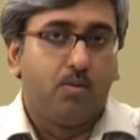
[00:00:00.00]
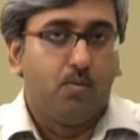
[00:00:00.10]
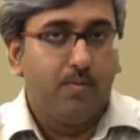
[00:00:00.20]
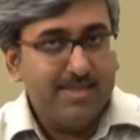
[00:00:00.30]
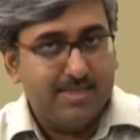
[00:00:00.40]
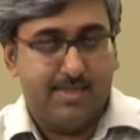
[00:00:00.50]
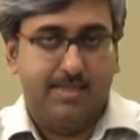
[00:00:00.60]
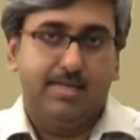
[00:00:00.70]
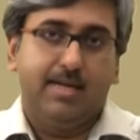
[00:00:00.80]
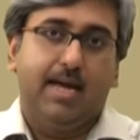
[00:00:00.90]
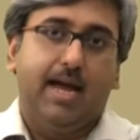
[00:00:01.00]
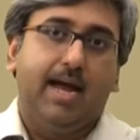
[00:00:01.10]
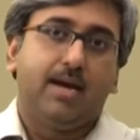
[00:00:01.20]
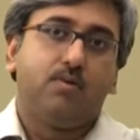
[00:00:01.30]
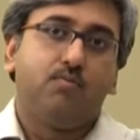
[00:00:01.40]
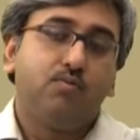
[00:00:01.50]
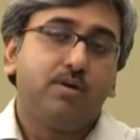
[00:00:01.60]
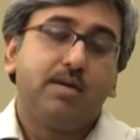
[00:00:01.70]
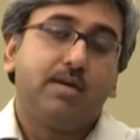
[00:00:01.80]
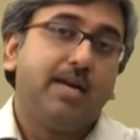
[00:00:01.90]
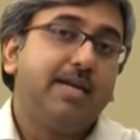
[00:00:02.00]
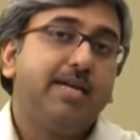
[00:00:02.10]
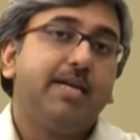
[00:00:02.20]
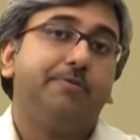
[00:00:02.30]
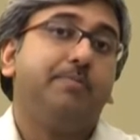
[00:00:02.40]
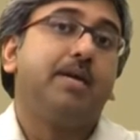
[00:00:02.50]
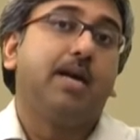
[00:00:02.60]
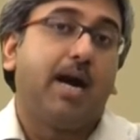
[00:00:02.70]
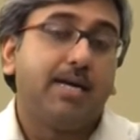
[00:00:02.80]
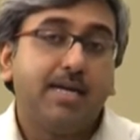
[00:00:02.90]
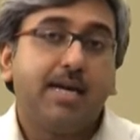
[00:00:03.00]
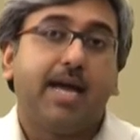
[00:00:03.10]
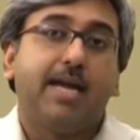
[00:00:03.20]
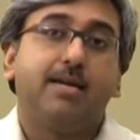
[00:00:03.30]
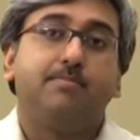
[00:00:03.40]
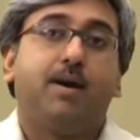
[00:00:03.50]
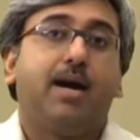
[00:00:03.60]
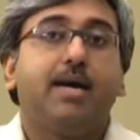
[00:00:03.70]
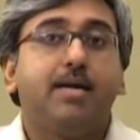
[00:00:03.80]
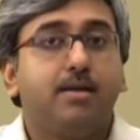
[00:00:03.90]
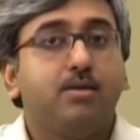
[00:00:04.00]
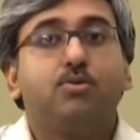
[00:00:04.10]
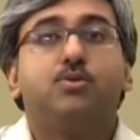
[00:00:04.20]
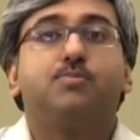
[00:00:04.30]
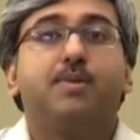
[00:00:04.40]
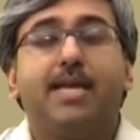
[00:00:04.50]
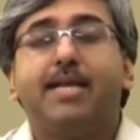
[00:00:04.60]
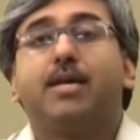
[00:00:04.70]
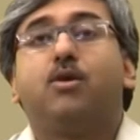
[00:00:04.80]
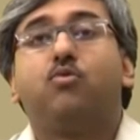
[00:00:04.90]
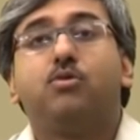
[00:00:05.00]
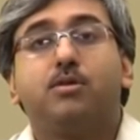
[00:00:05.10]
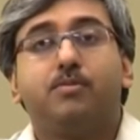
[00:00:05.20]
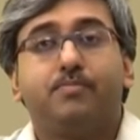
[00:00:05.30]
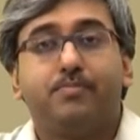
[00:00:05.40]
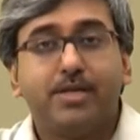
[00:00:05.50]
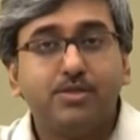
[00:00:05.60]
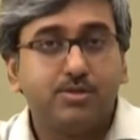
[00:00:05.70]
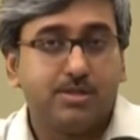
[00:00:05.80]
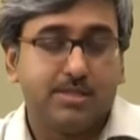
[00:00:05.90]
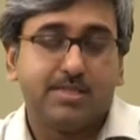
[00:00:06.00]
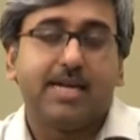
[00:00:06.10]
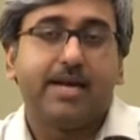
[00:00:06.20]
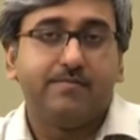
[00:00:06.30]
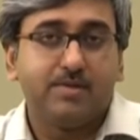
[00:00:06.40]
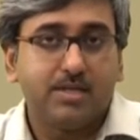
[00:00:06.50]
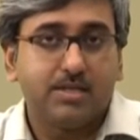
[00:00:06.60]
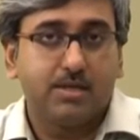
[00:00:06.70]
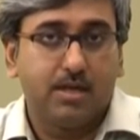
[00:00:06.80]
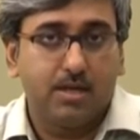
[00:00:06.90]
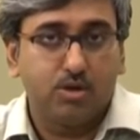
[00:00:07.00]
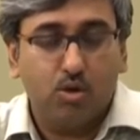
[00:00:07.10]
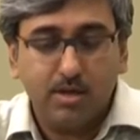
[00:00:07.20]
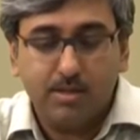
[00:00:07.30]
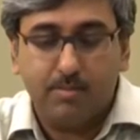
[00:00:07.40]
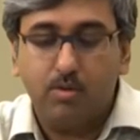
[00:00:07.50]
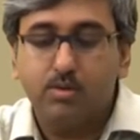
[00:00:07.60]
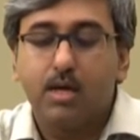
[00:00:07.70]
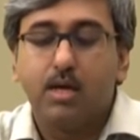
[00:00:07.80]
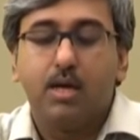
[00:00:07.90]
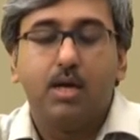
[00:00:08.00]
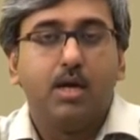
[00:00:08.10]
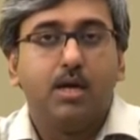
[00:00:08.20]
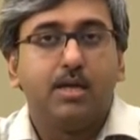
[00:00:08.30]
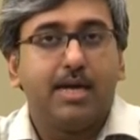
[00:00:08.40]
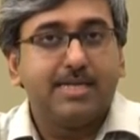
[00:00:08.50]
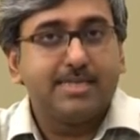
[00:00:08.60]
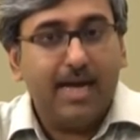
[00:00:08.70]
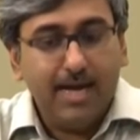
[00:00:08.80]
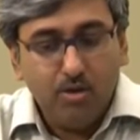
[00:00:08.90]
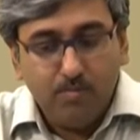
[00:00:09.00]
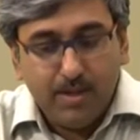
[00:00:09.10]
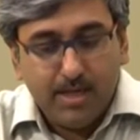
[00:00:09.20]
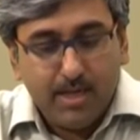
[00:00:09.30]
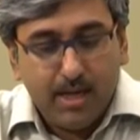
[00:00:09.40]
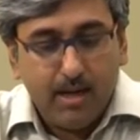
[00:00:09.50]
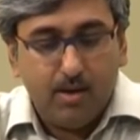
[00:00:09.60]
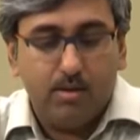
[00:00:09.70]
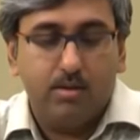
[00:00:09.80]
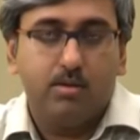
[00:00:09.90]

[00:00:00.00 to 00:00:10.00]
Western and would indeed be underlined by those millennia-old prejudices that I have just talked about, the encyclopedia